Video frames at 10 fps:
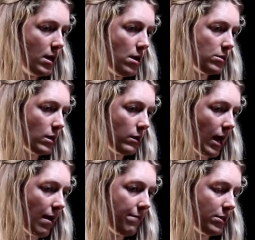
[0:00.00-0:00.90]
So I'll
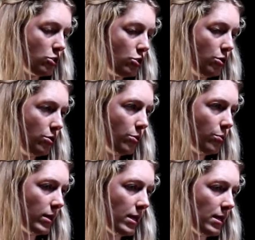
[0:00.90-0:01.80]
have
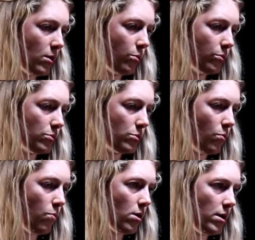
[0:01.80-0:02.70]
2 equals
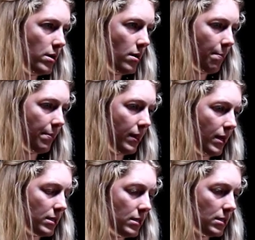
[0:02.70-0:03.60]
1
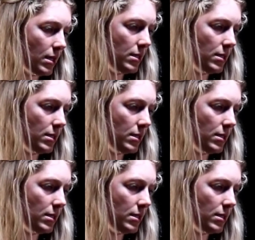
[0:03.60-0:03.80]
plus